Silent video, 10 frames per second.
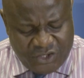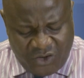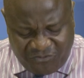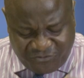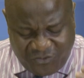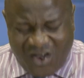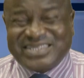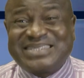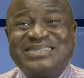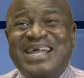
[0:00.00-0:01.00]
your
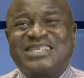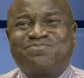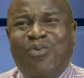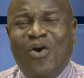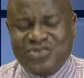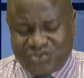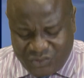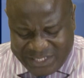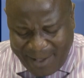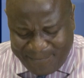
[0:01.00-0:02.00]
first response to
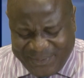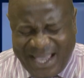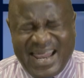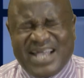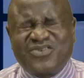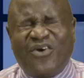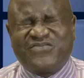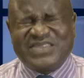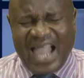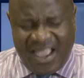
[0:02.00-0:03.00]
the appearance
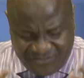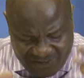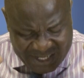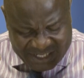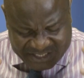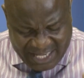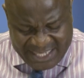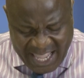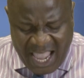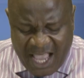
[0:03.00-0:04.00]
of life
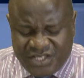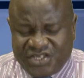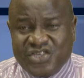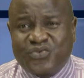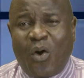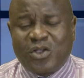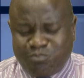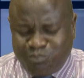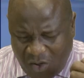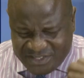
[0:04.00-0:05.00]
challenge is
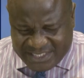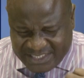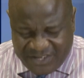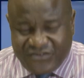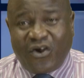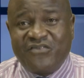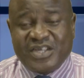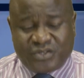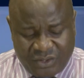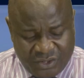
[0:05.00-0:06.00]
what? Positive
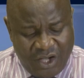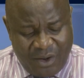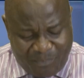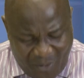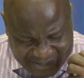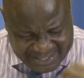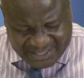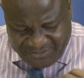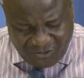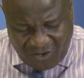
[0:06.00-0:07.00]
confession.
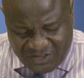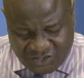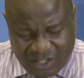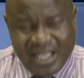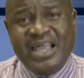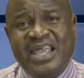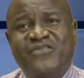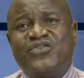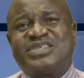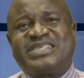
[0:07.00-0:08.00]
Positive confession.
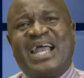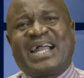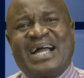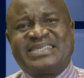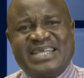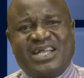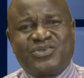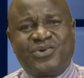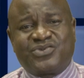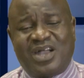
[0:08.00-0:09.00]
If you check and take
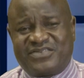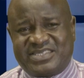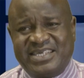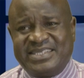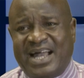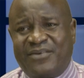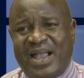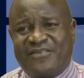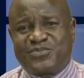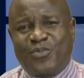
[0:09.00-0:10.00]
note, you have seen that we
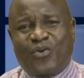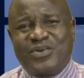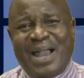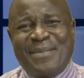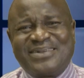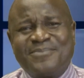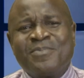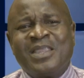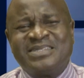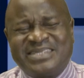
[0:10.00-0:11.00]
have spoken about
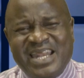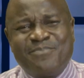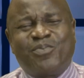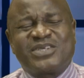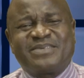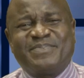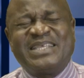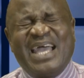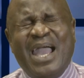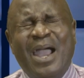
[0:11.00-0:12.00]
three
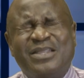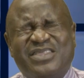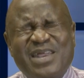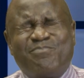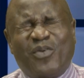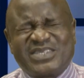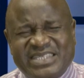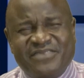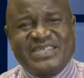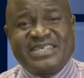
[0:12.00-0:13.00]

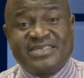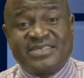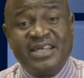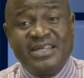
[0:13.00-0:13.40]
positivities.